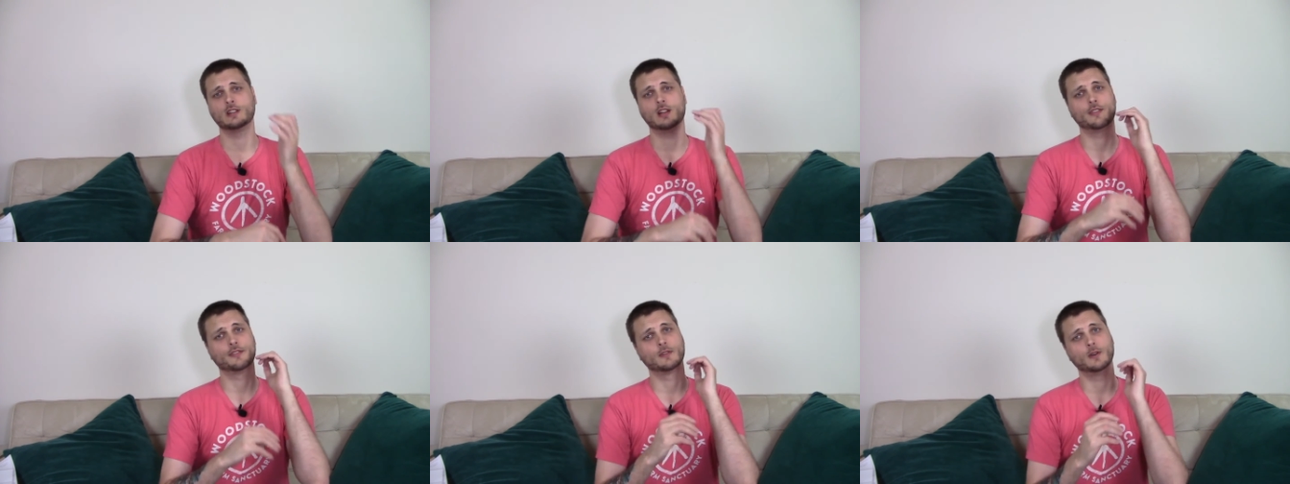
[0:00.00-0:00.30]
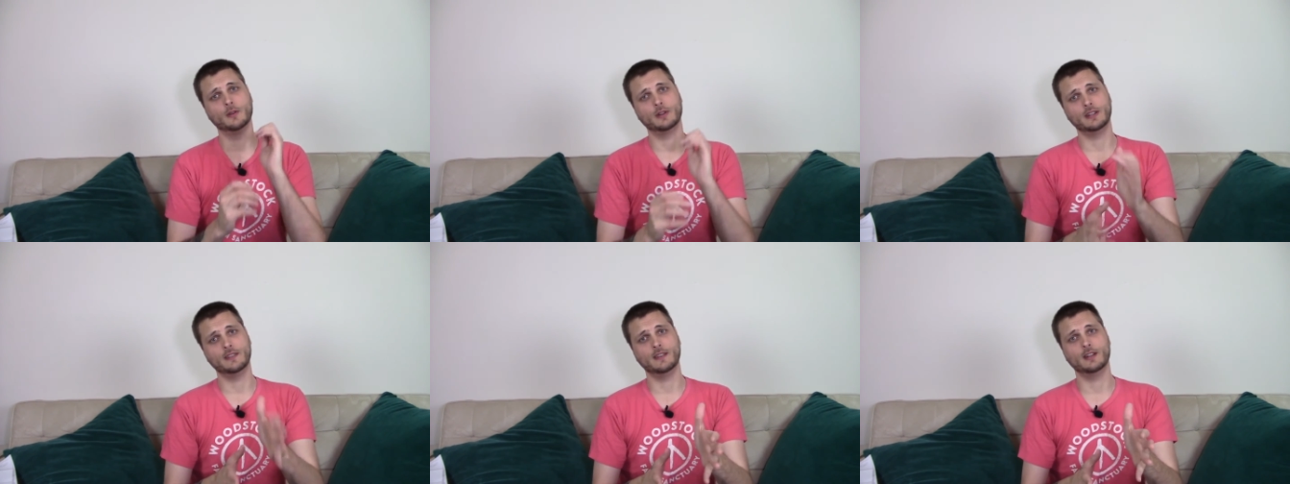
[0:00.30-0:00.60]
I'll
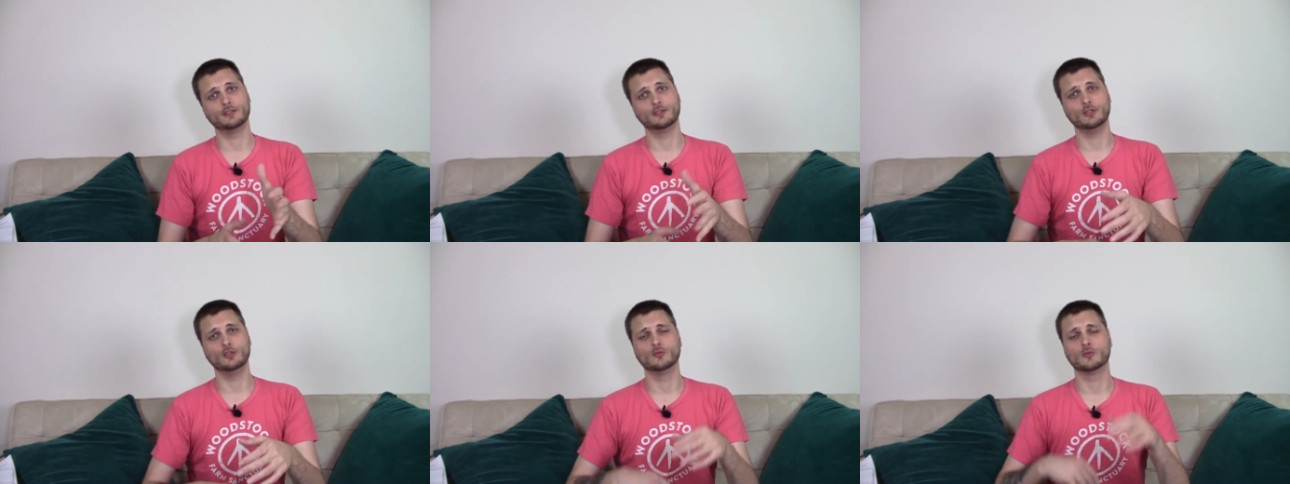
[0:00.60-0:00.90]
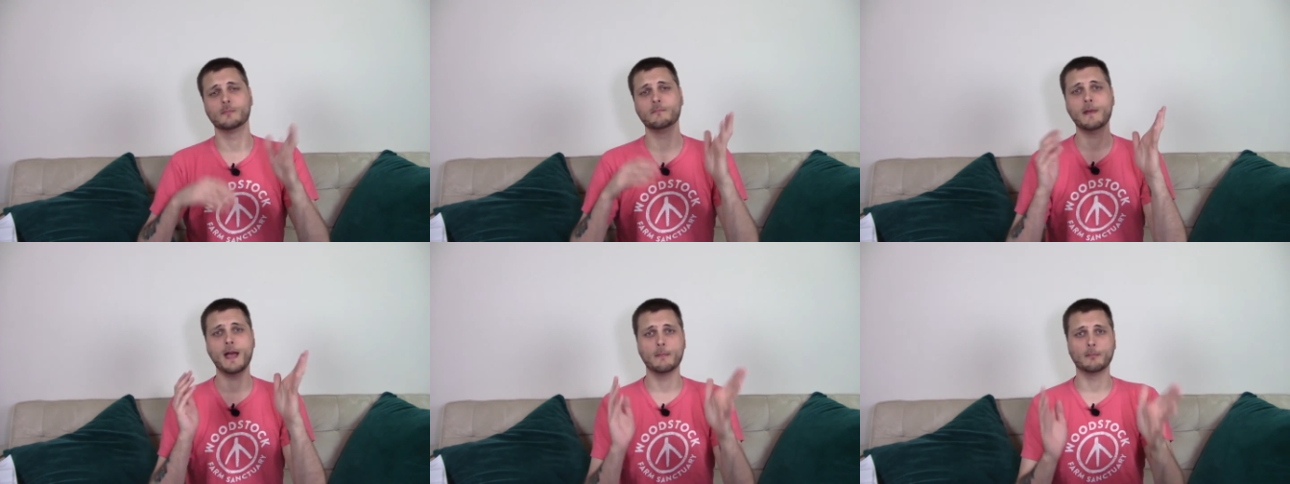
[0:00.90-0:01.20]
throw it in there too.
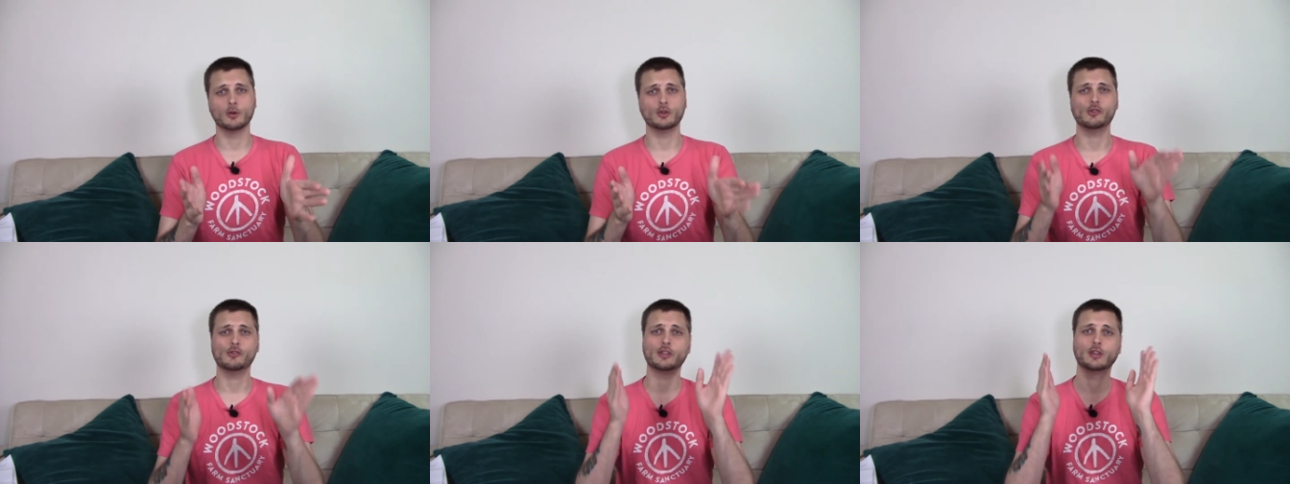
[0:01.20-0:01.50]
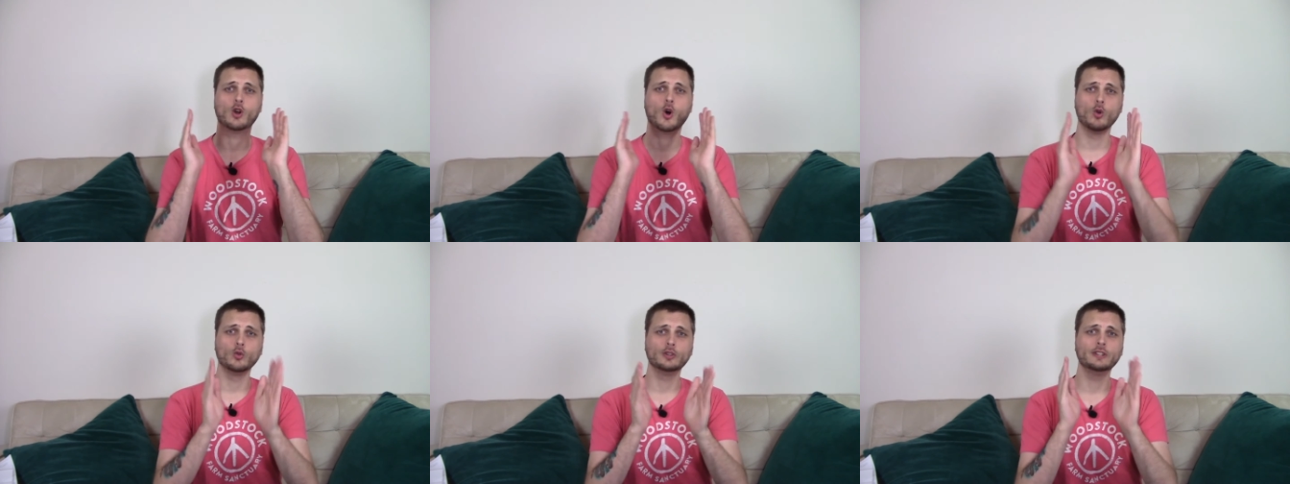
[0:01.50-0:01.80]
Remember, you
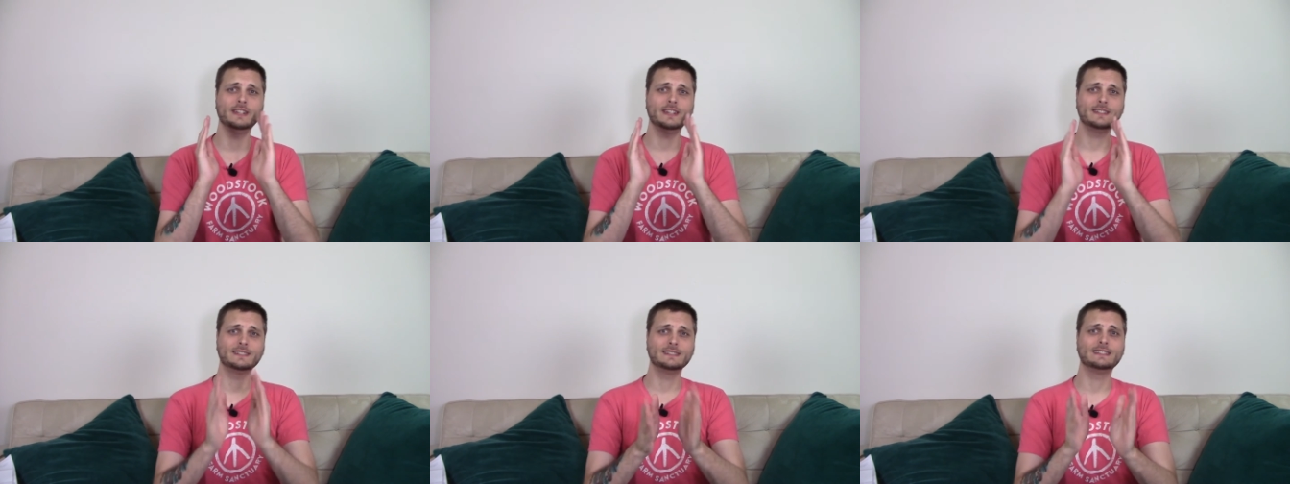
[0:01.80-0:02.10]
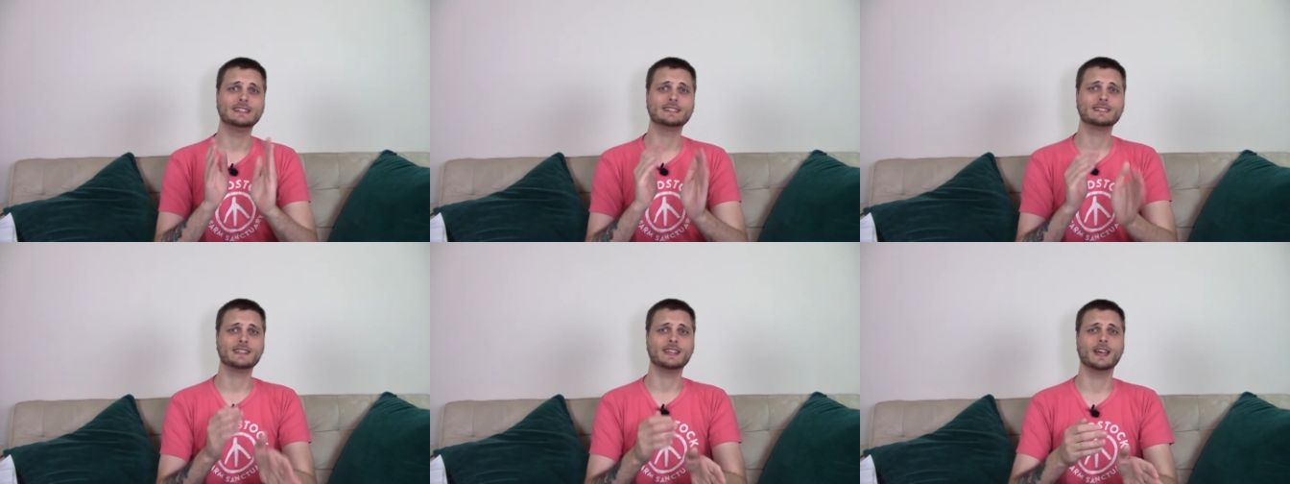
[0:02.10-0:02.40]
can only get the
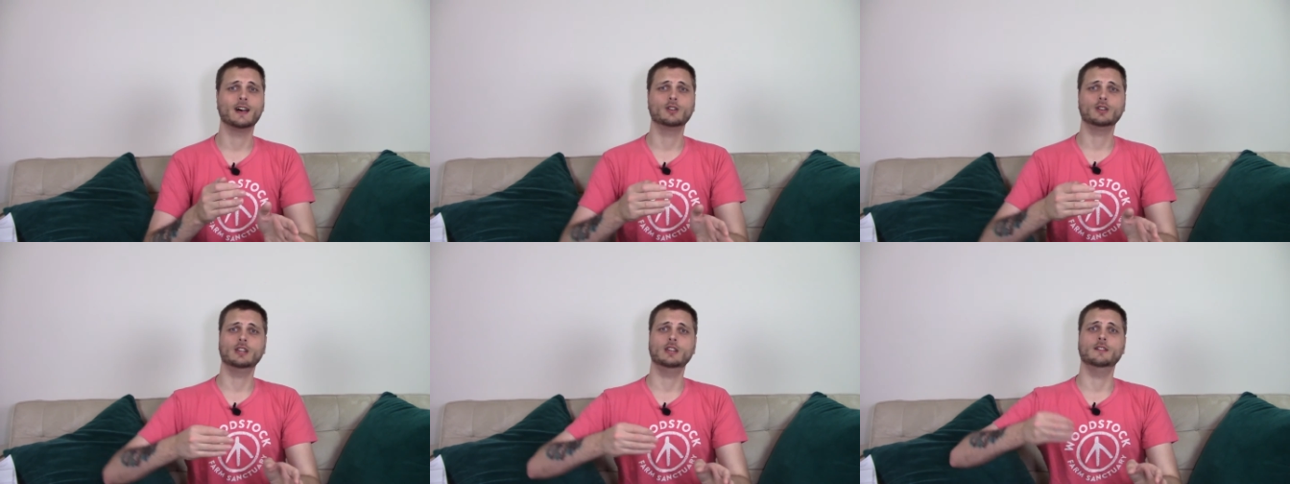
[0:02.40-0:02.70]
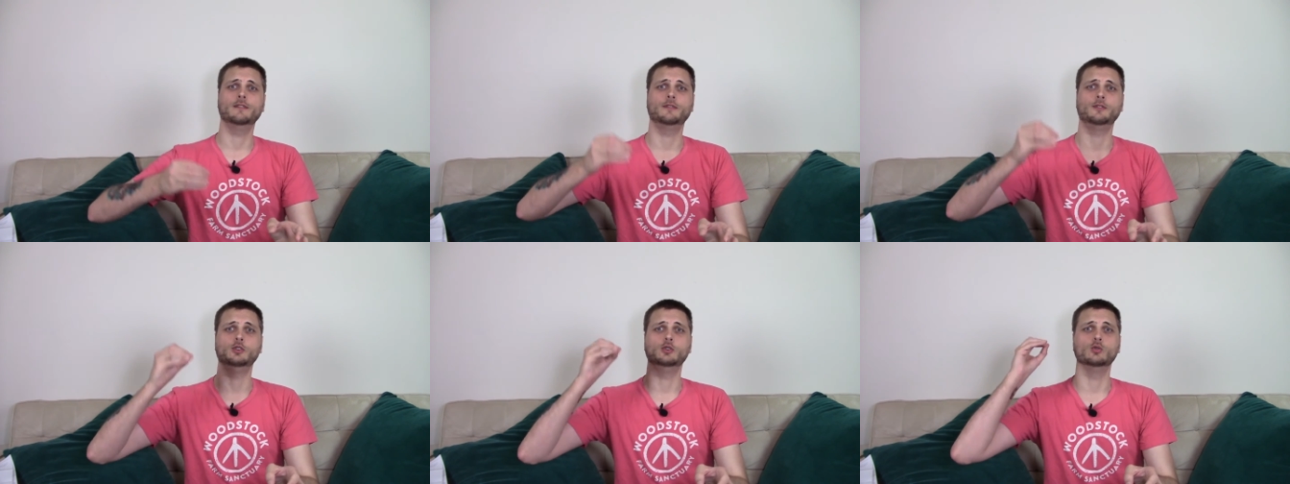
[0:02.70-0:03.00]
discount
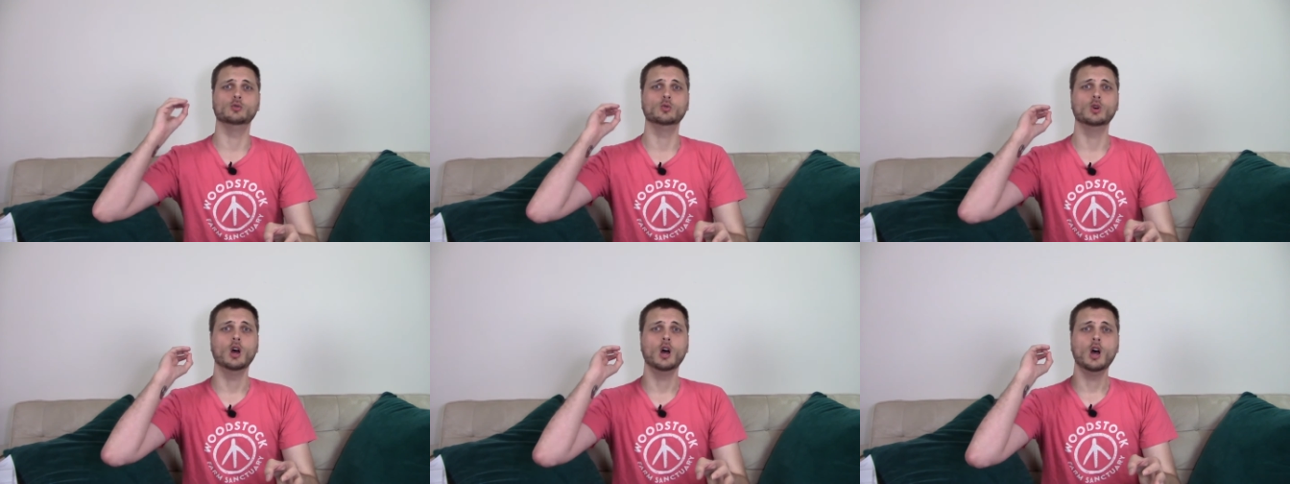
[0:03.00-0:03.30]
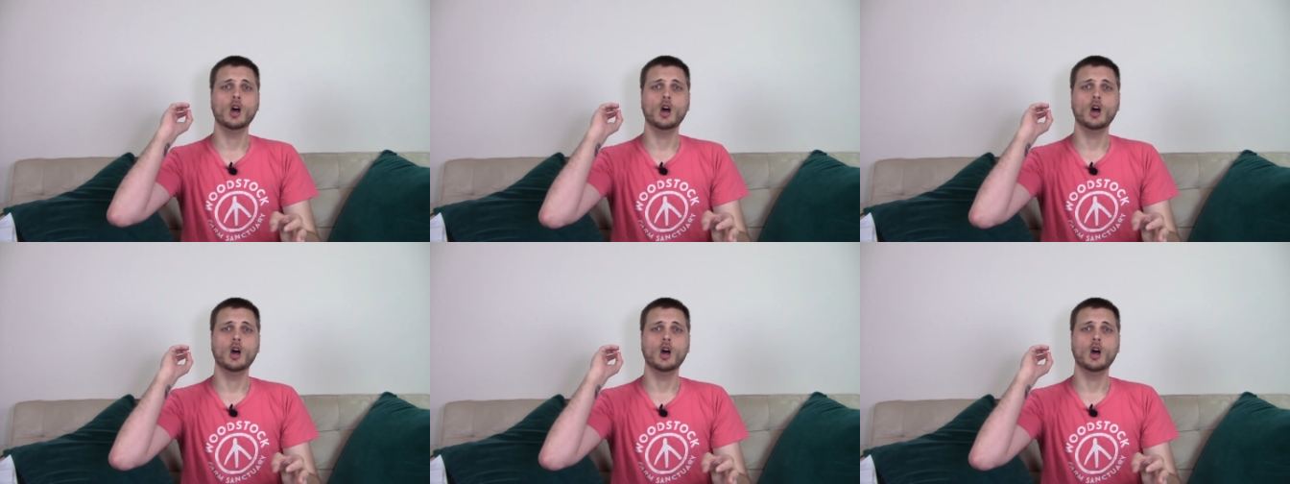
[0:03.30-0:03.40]
if you